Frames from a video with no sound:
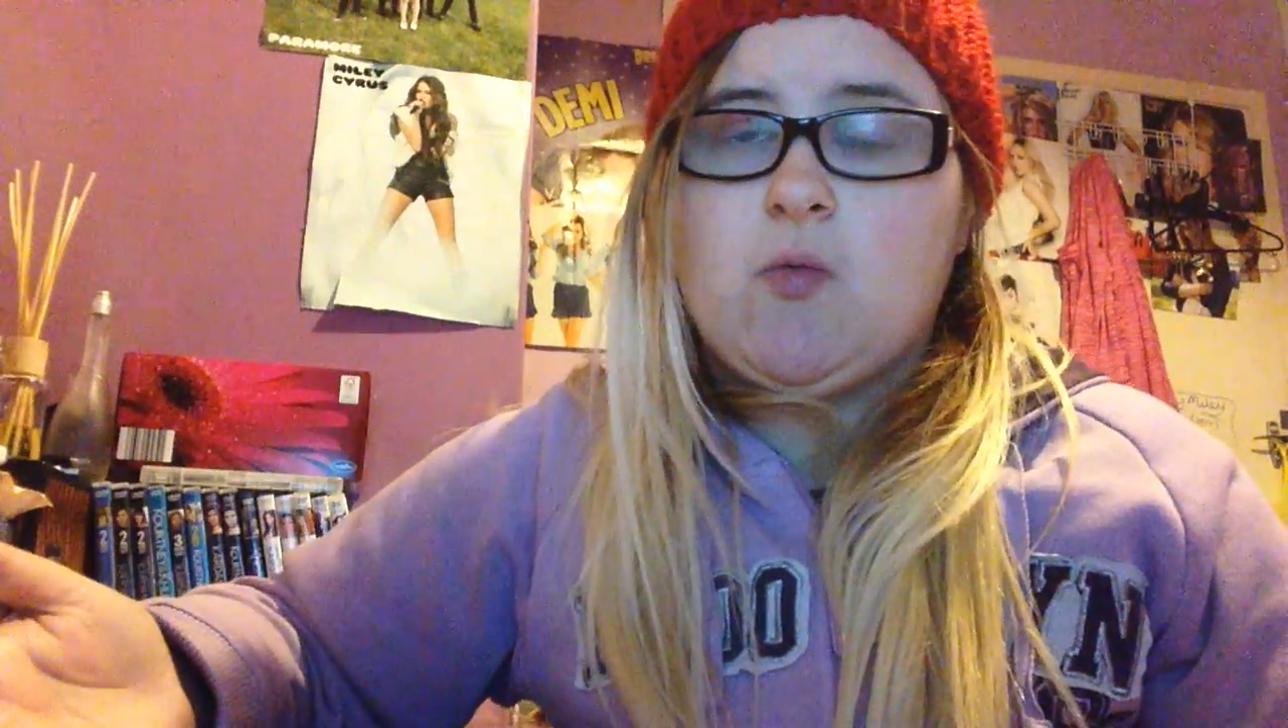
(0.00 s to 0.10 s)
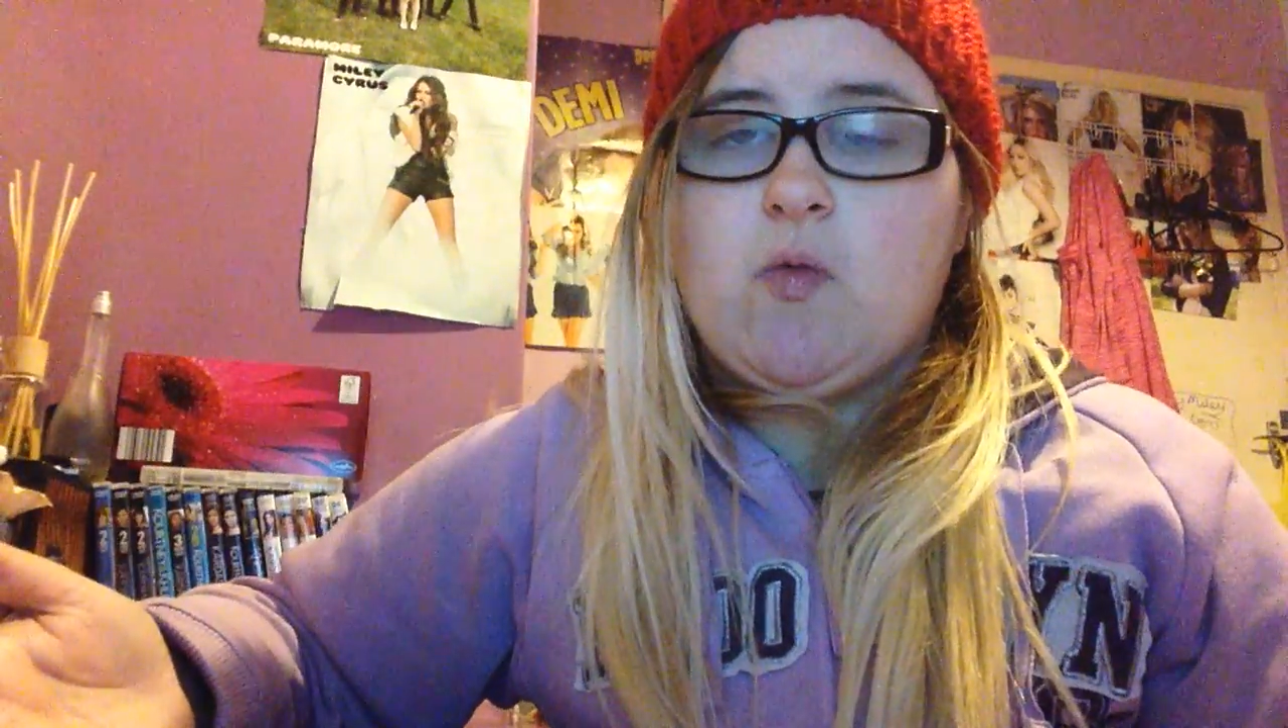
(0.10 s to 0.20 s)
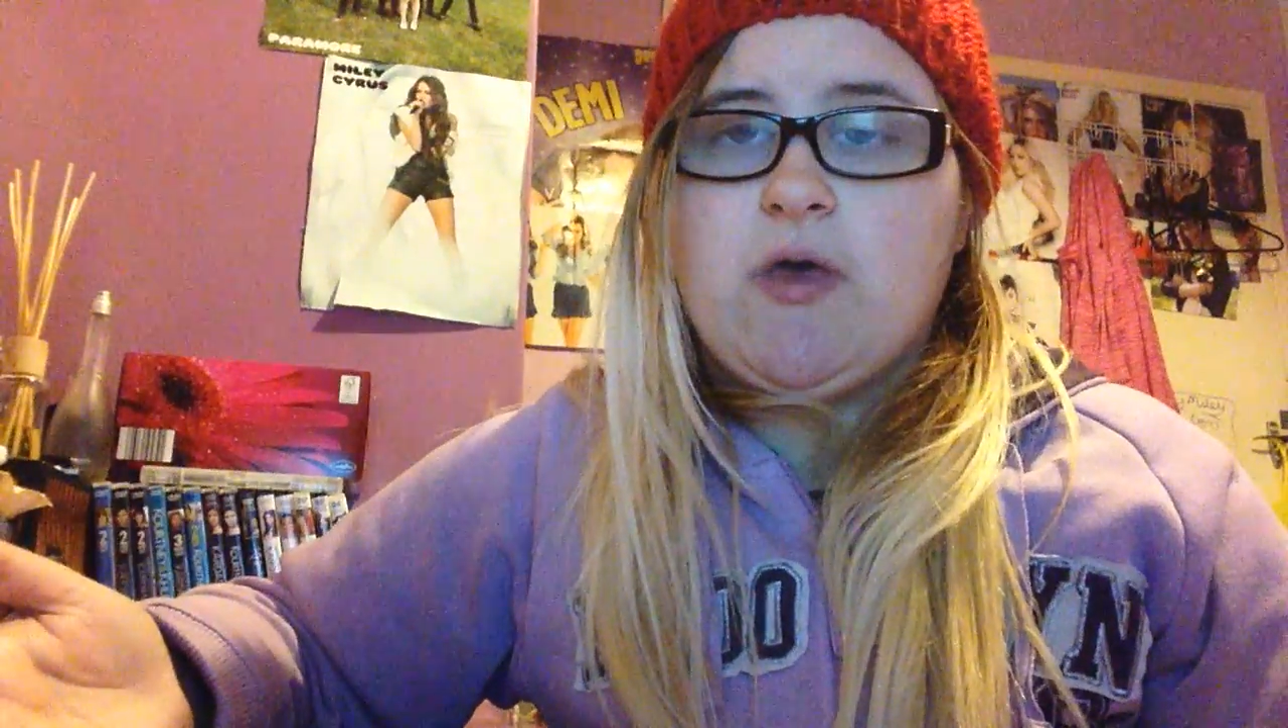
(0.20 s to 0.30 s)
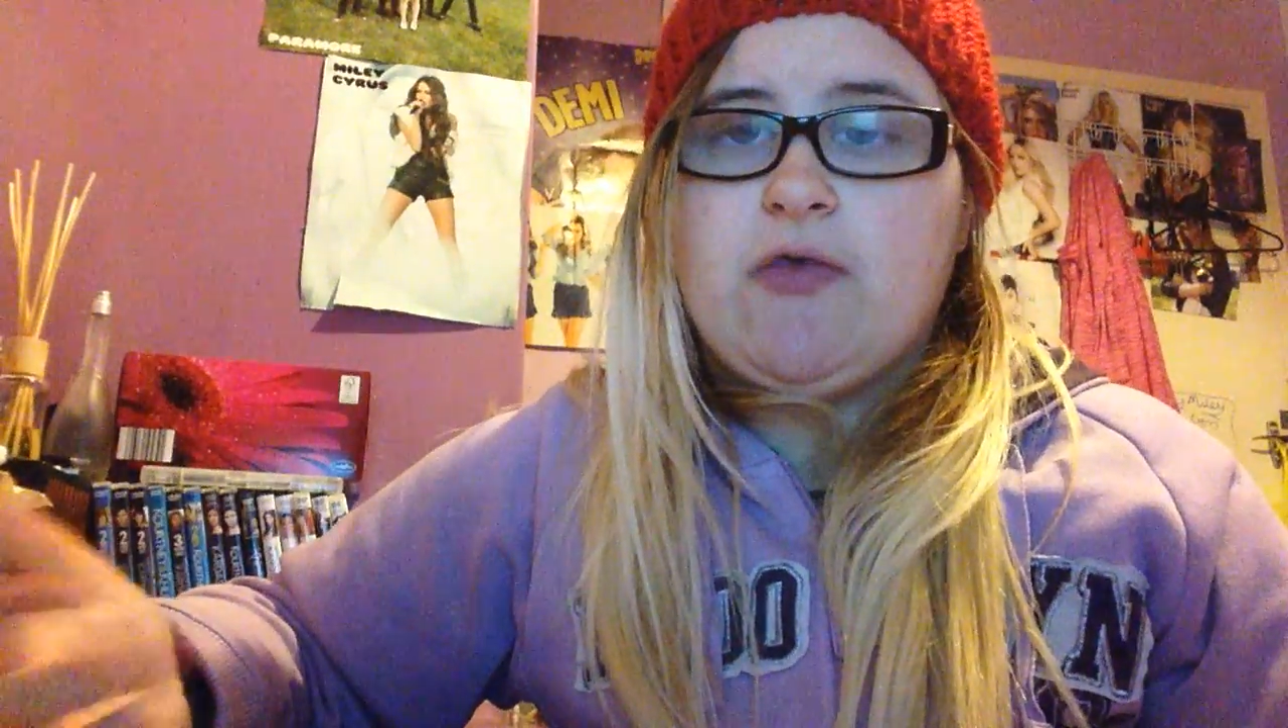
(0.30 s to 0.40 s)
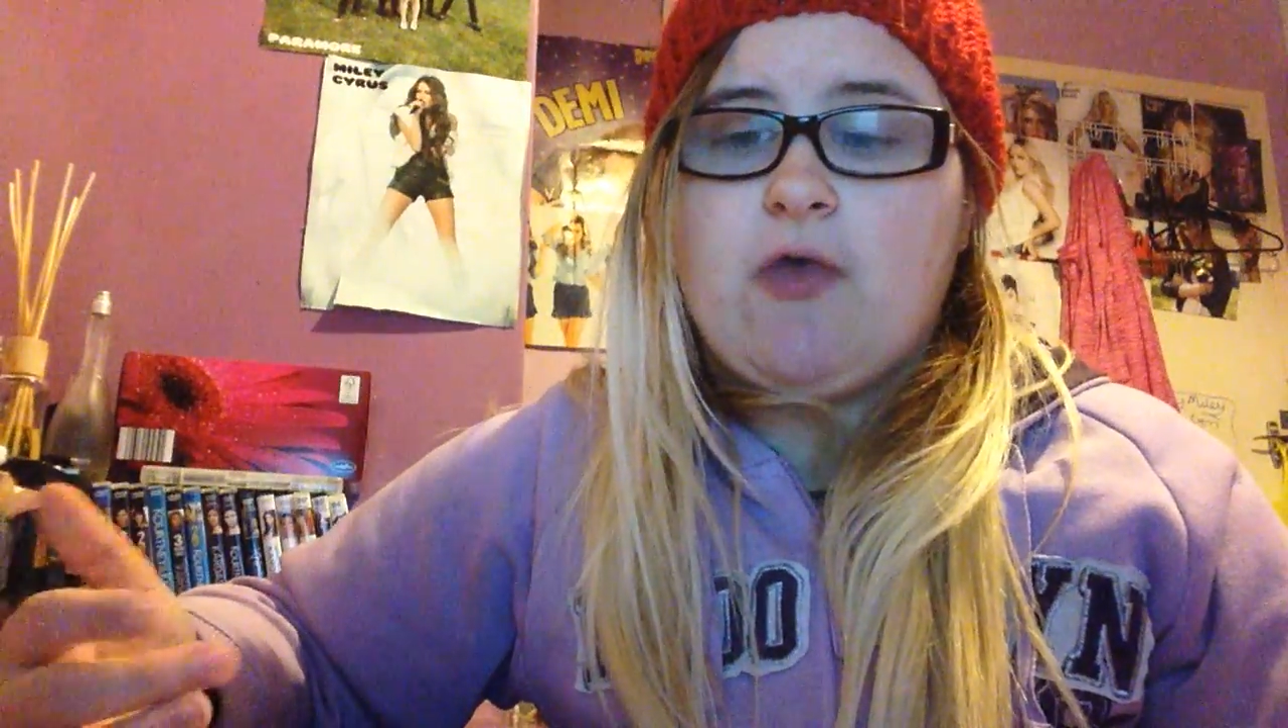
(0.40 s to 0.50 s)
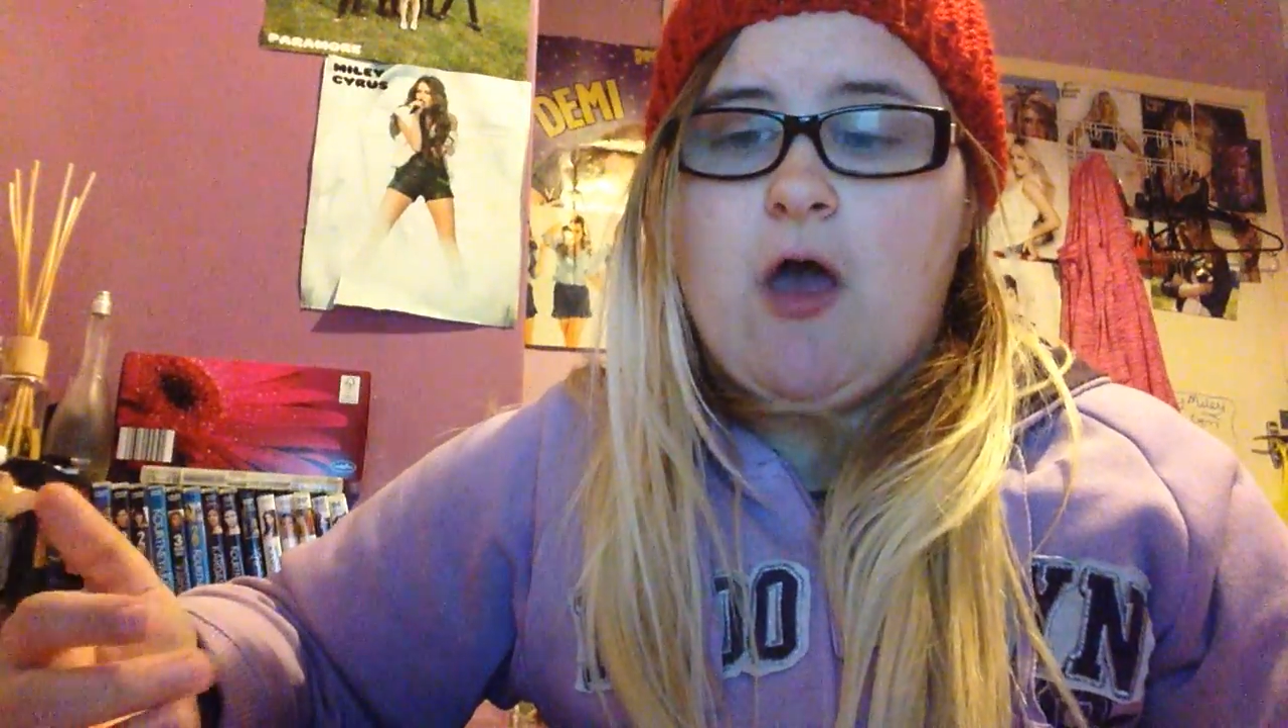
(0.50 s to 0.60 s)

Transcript: with